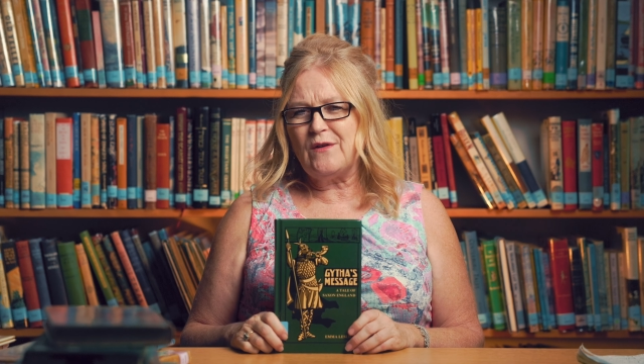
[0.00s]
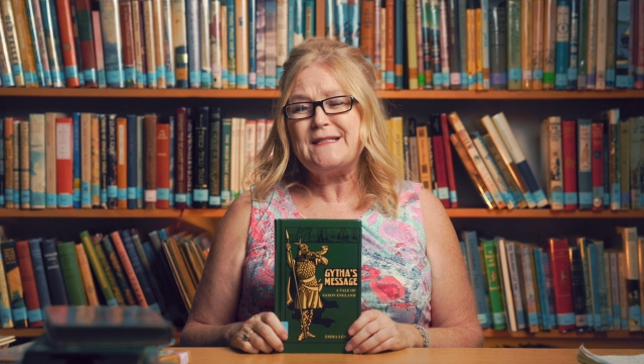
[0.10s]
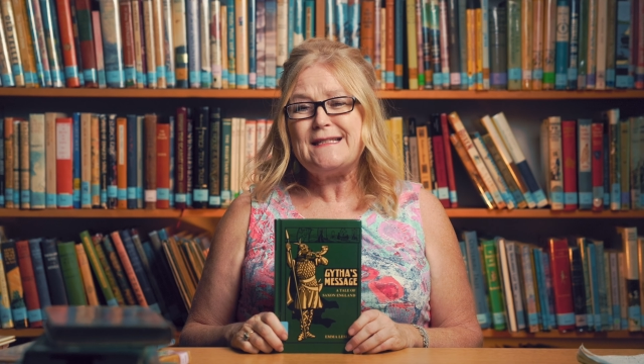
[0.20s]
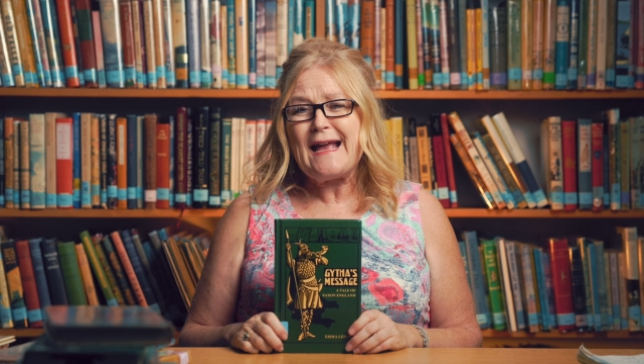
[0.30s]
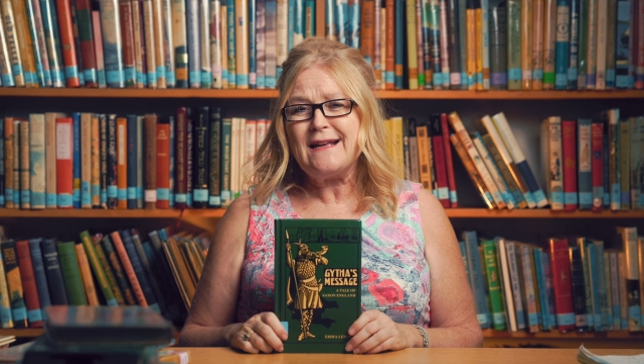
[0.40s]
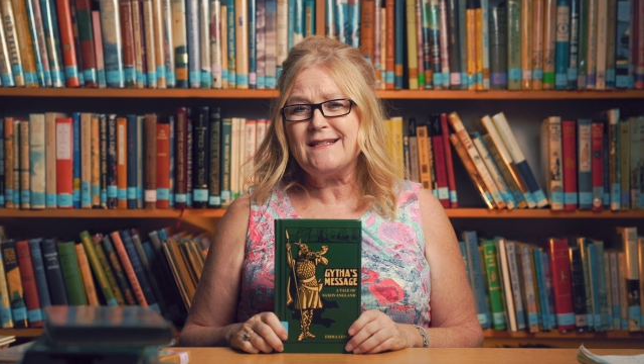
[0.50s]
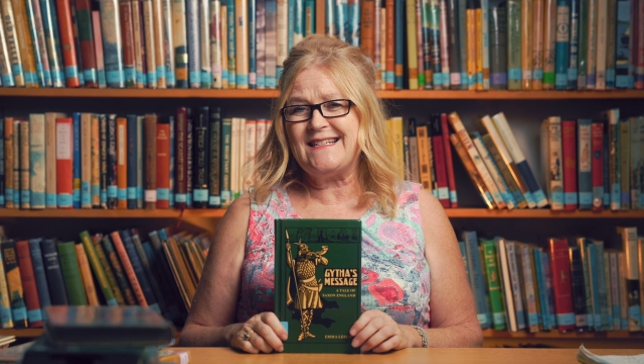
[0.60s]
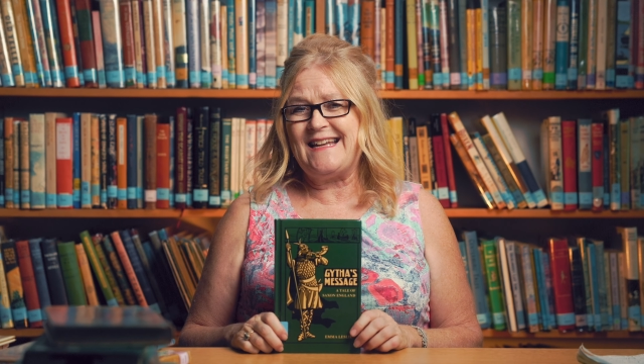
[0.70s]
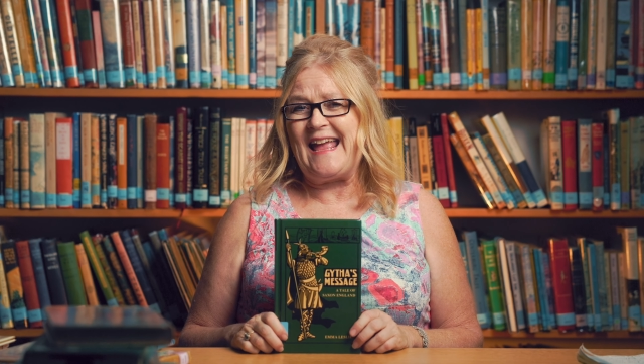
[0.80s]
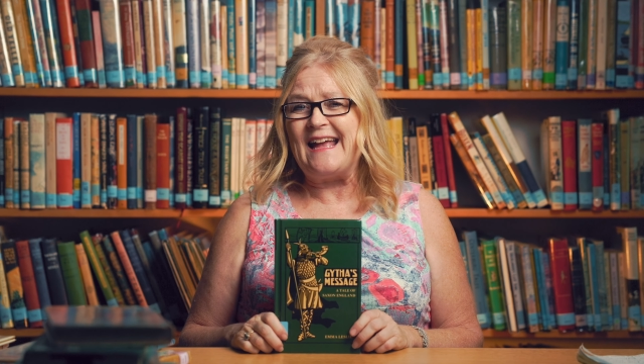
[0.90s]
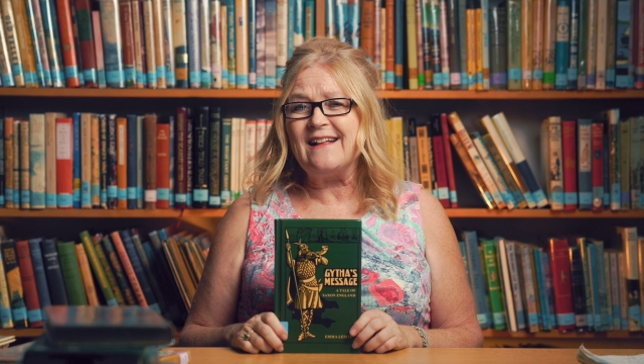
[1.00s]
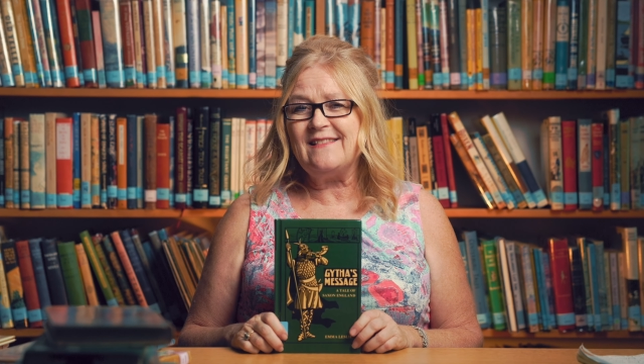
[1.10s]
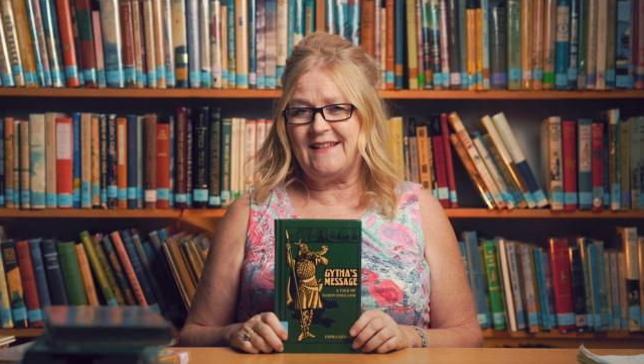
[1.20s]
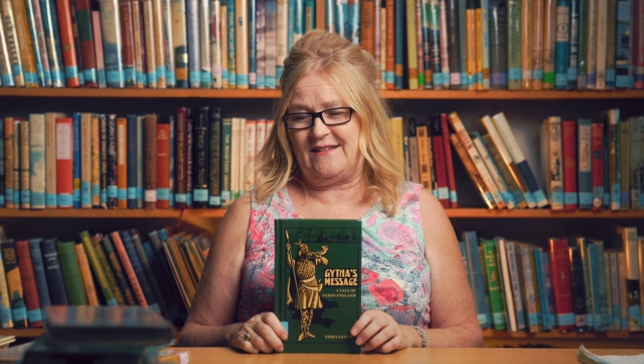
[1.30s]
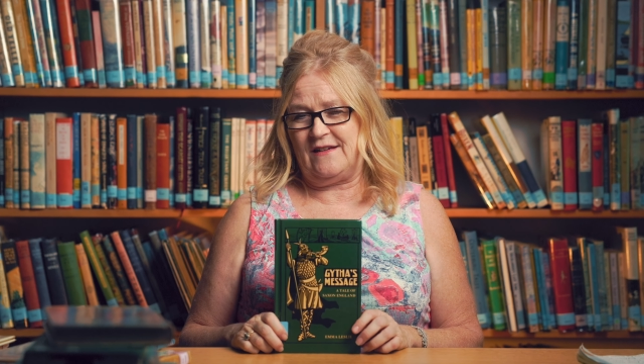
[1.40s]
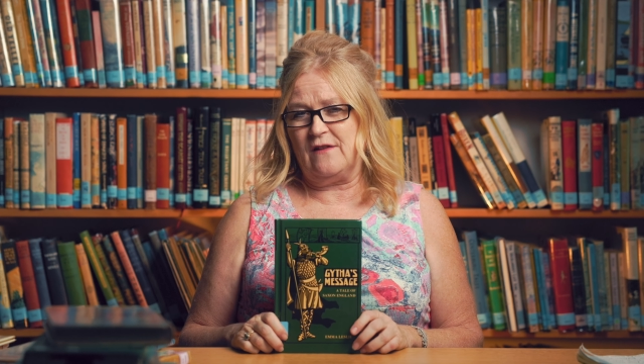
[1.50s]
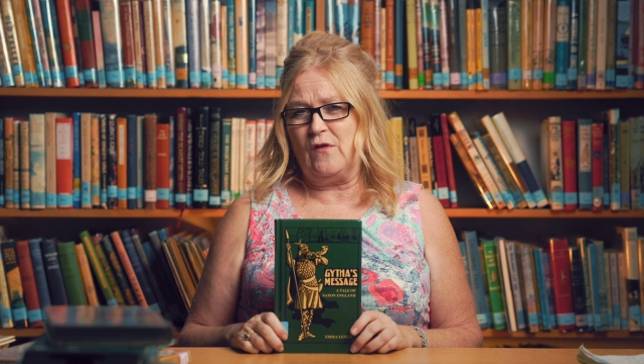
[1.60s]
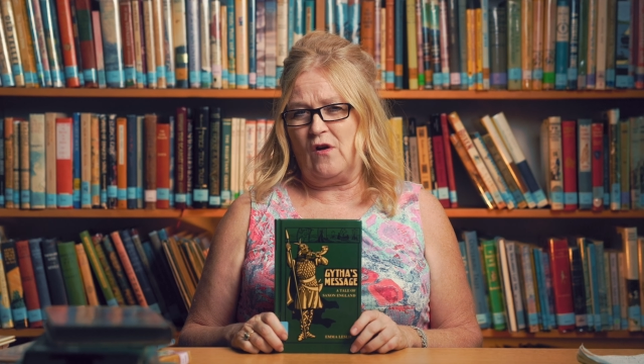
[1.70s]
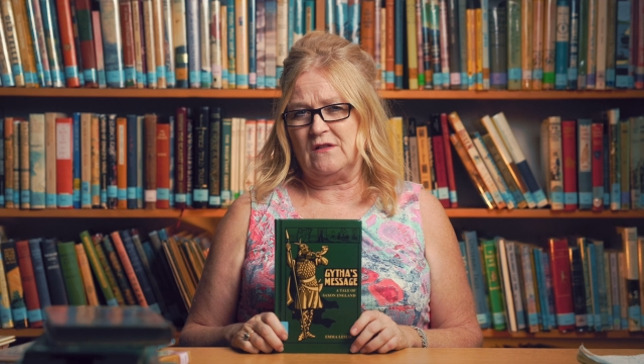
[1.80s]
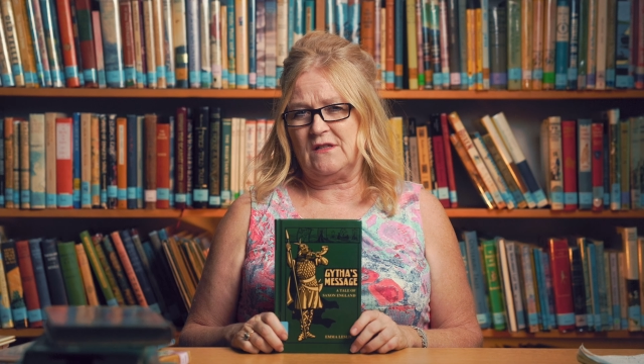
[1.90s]
Saxon England of
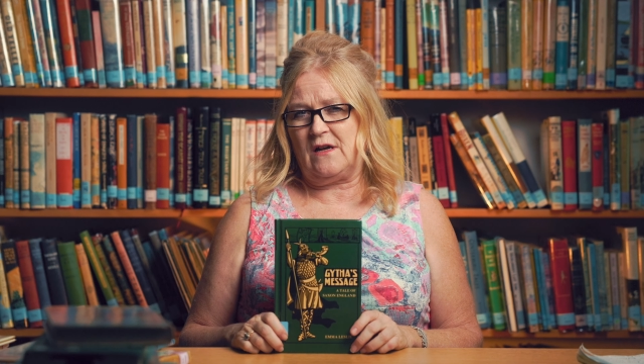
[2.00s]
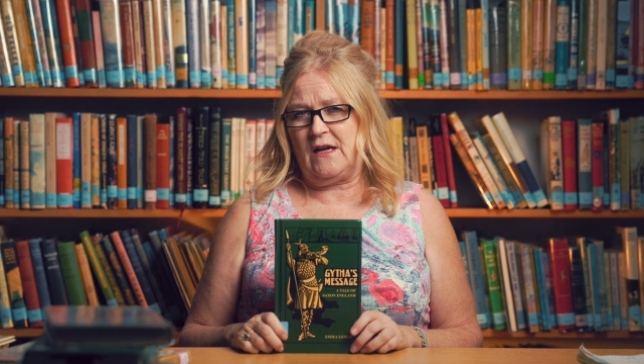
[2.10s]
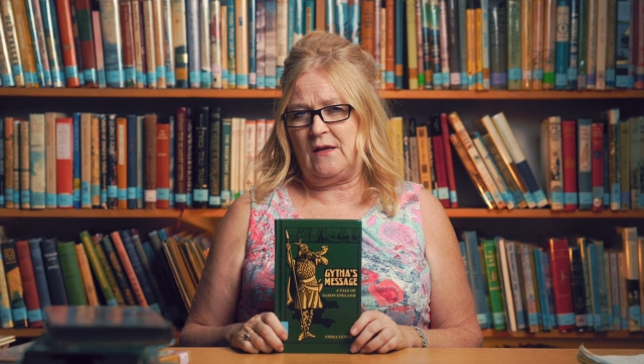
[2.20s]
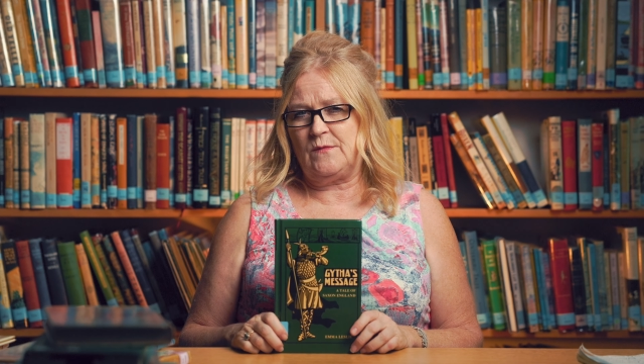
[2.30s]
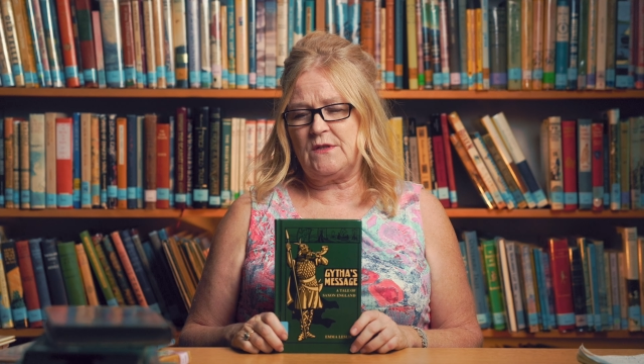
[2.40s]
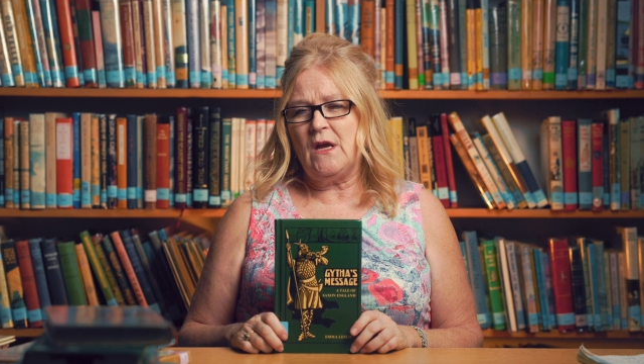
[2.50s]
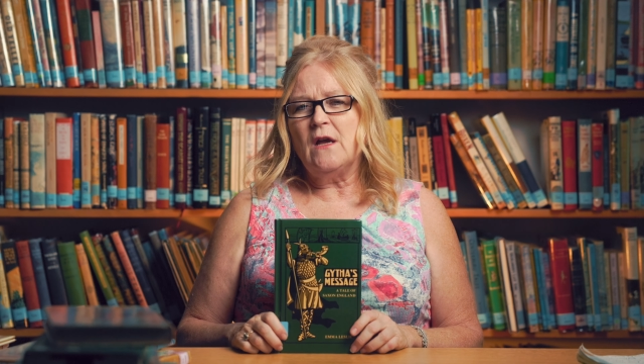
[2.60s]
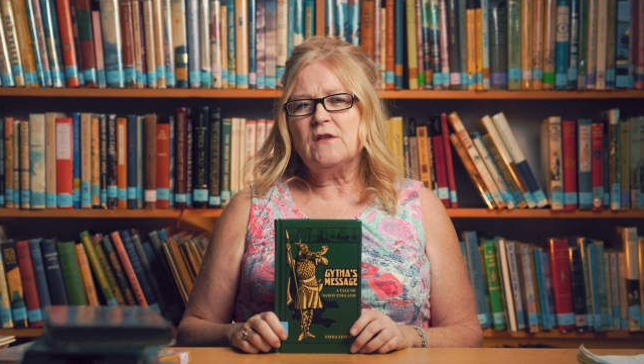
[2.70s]
all times.